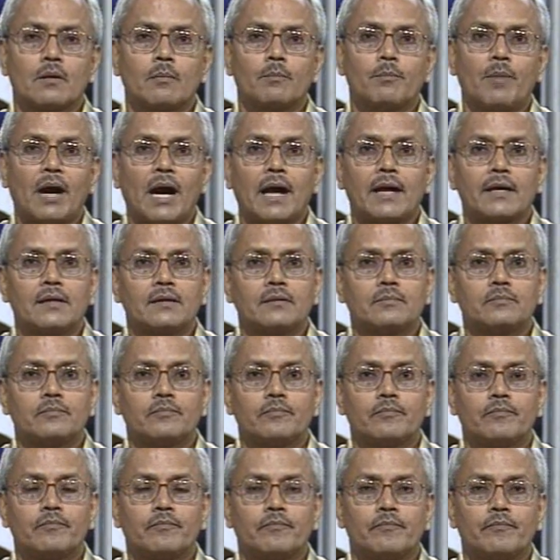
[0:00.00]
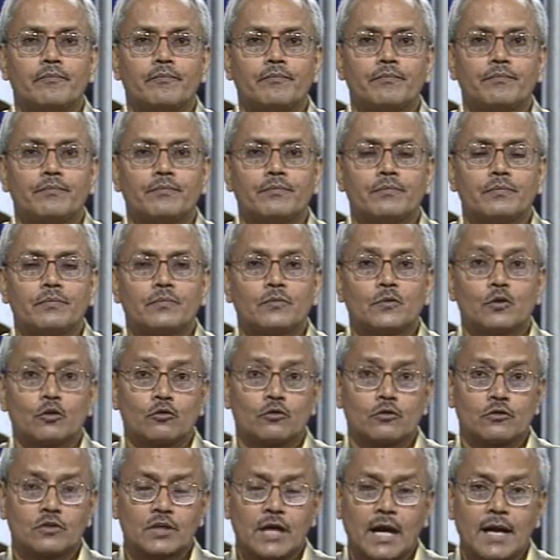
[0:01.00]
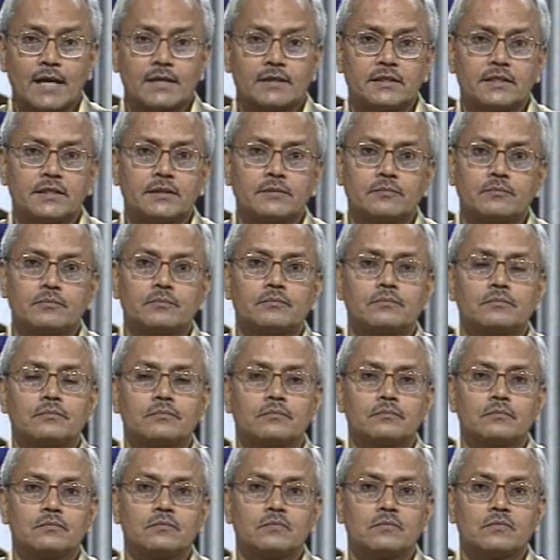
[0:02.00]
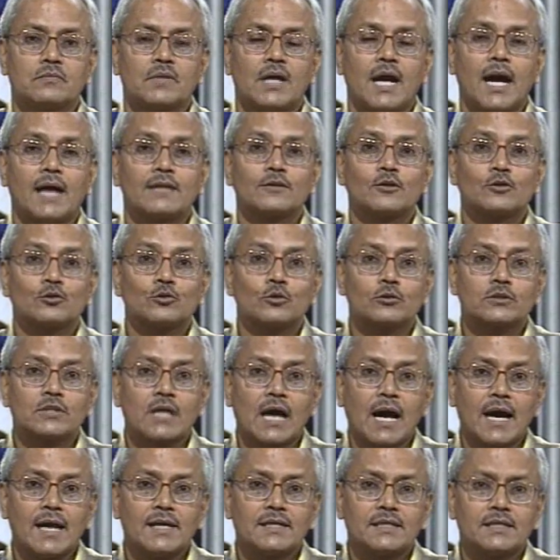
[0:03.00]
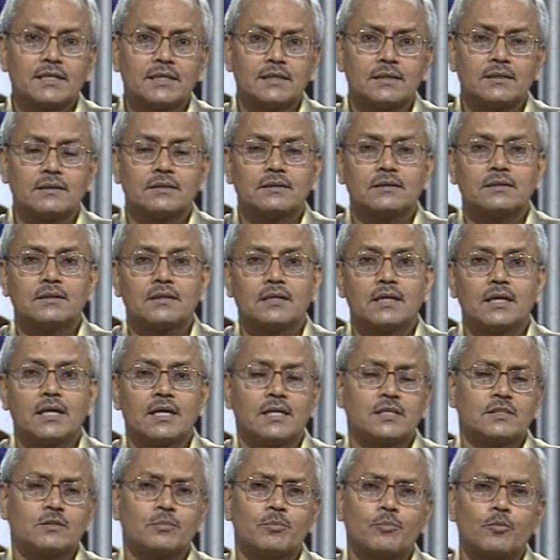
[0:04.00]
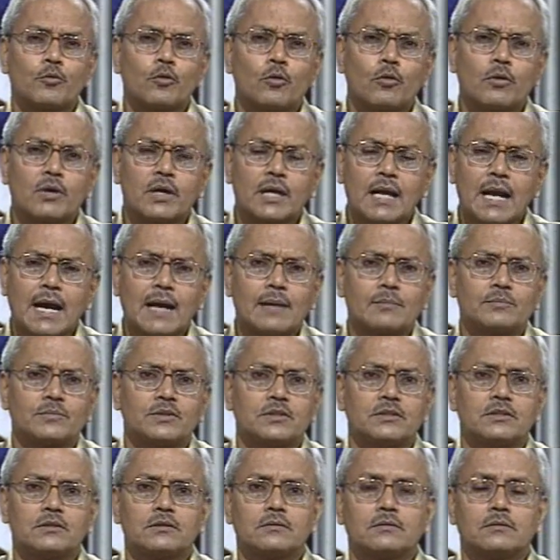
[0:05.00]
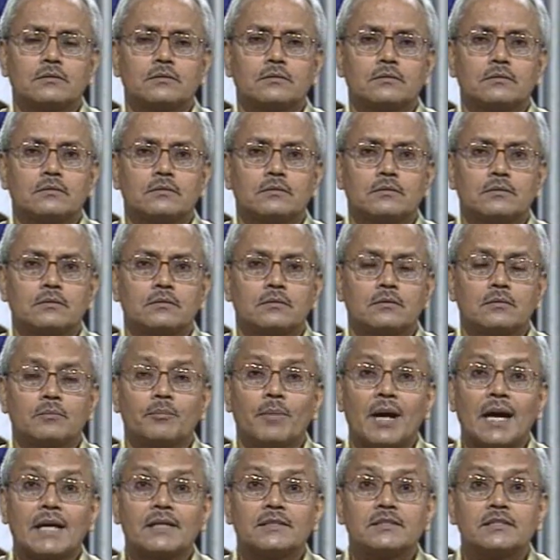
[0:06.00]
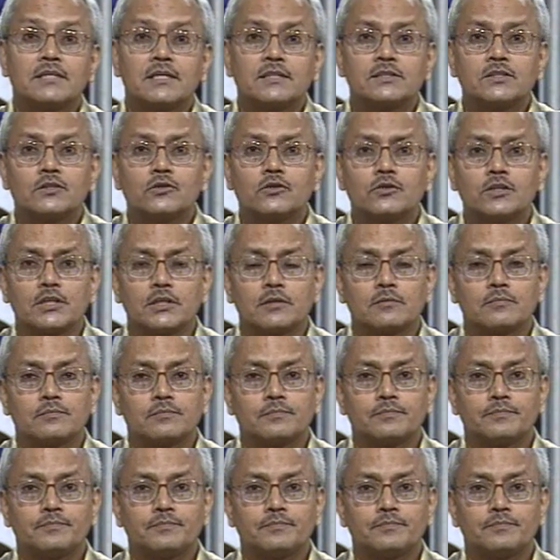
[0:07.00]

by the society, and the society is programmed by its history.